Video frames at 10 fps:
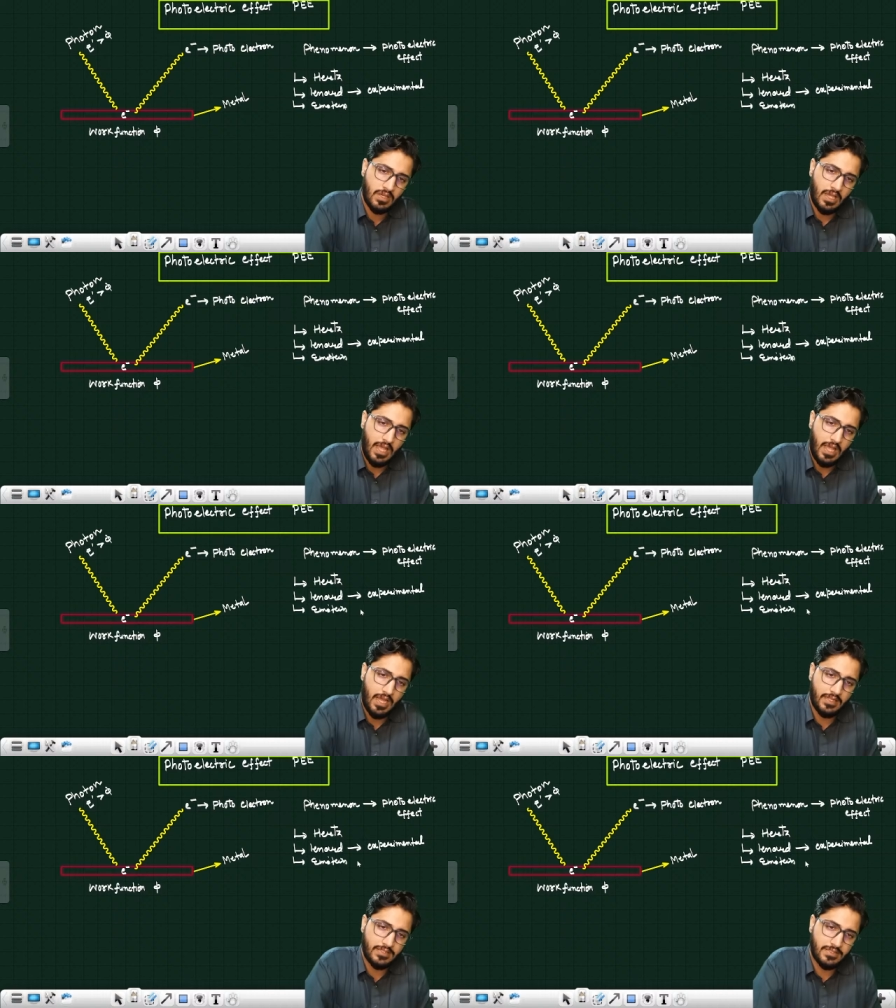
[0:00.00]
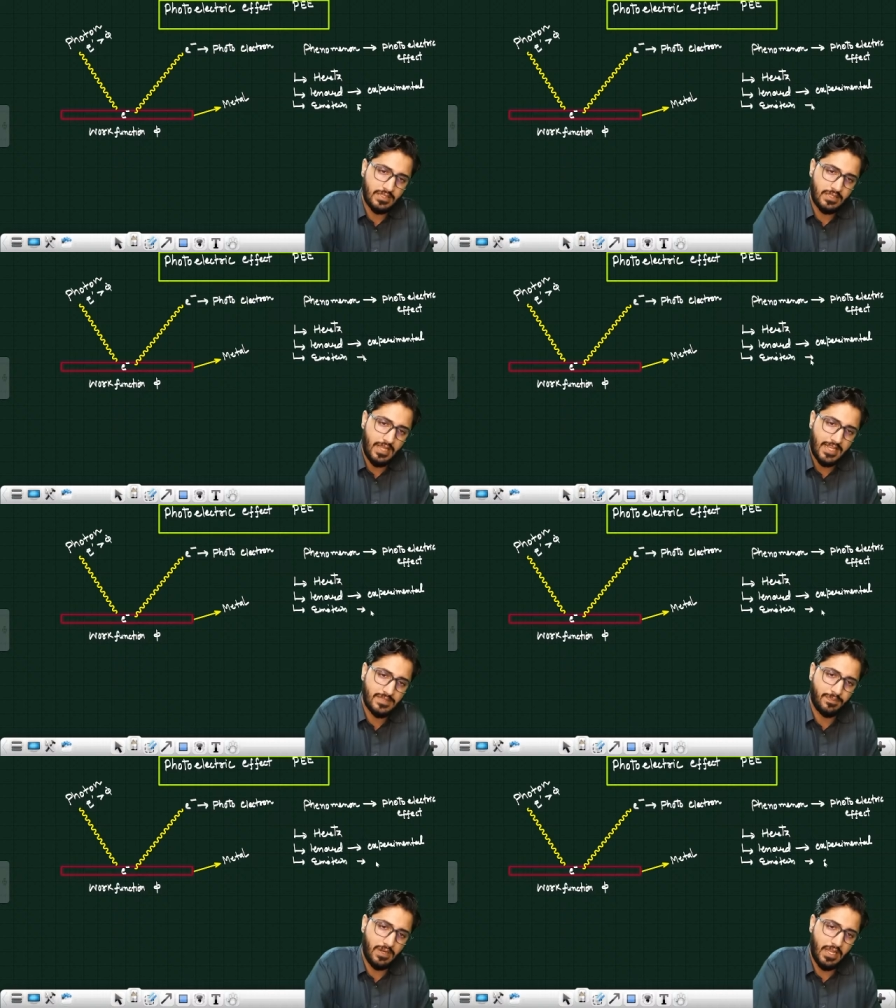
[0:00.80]
Einstein
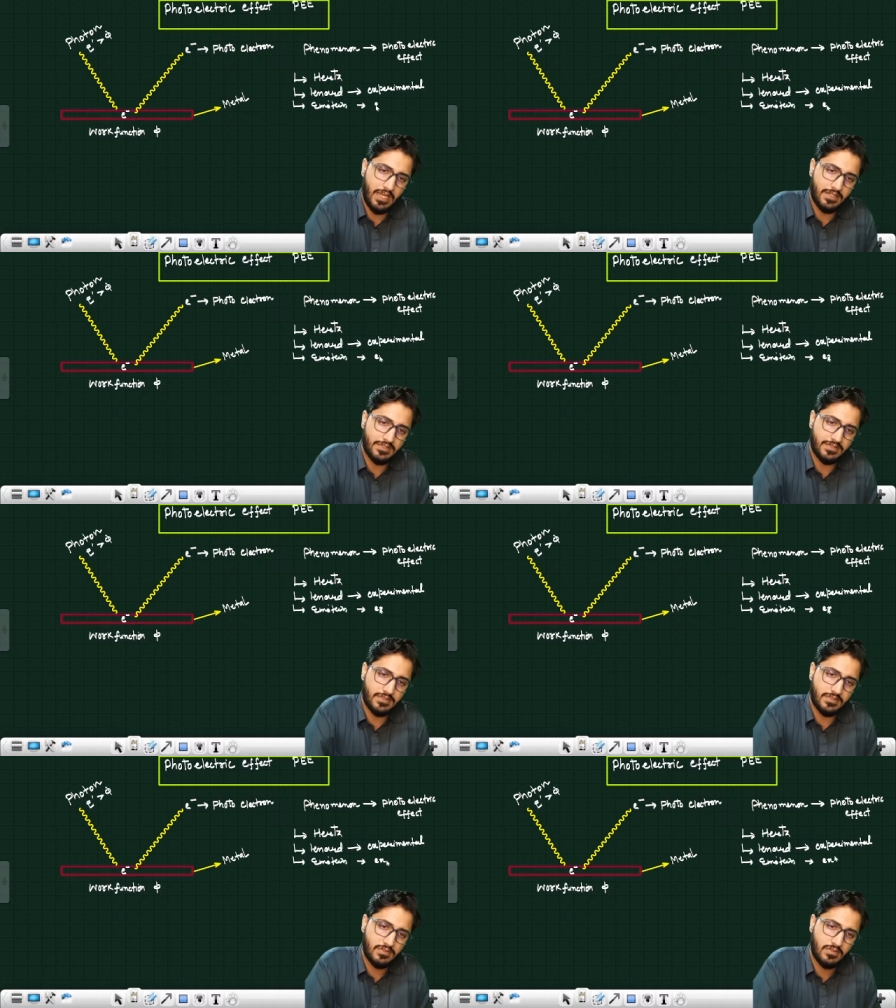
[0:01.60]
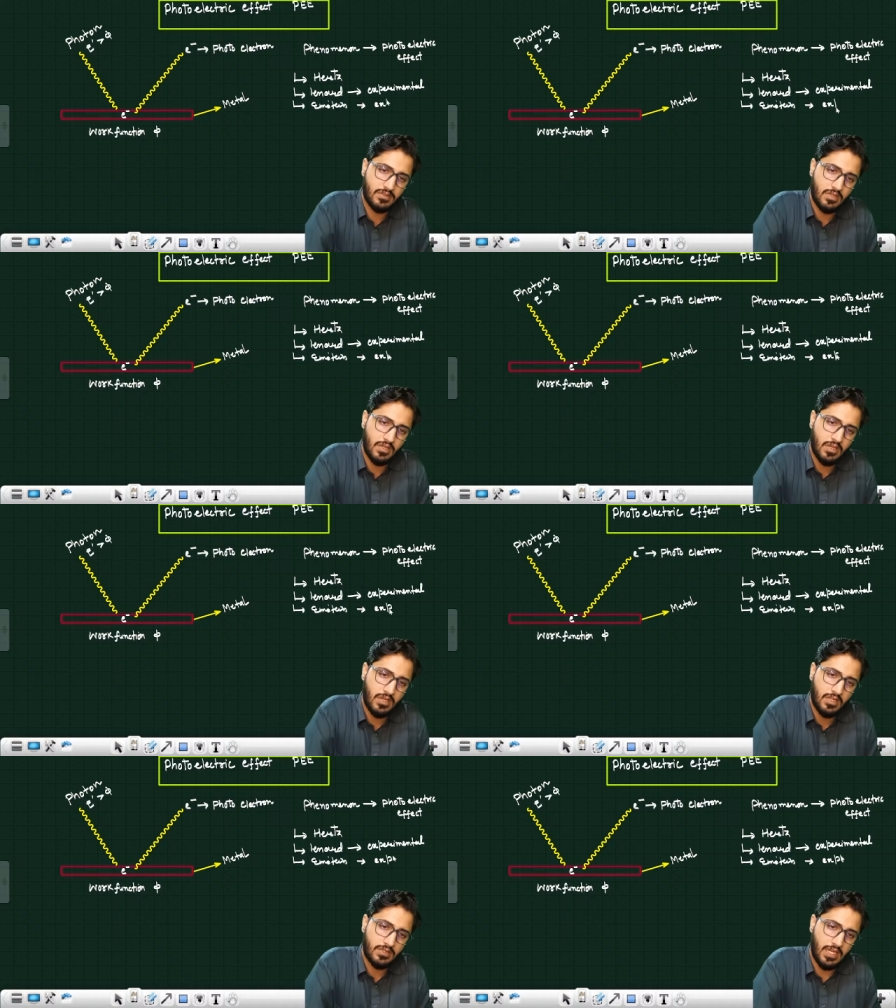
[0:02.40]
explains
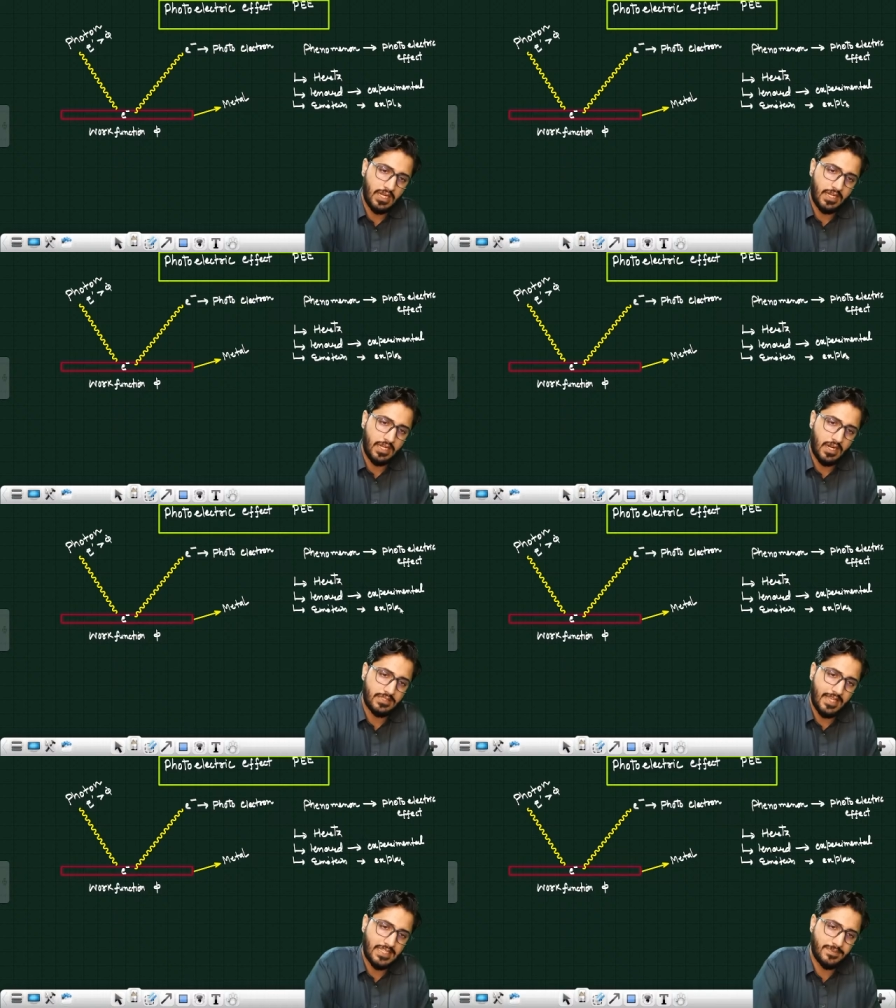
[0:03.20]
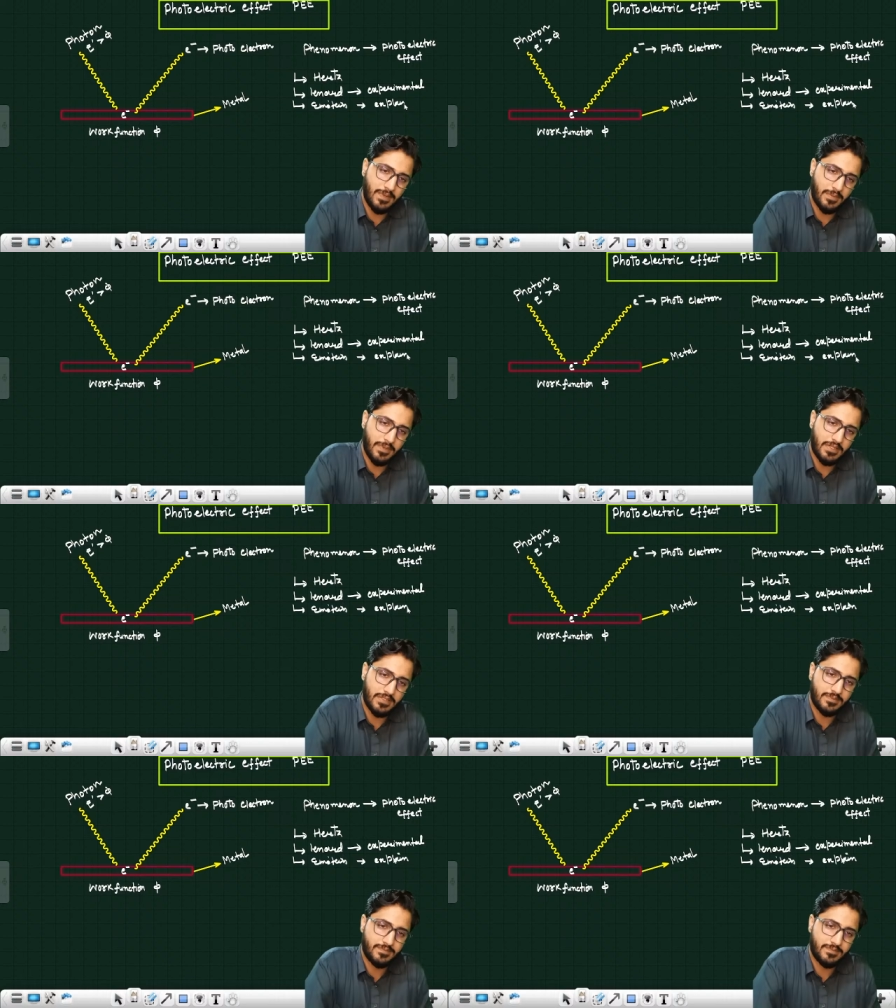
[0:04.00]
the Linear's experiment.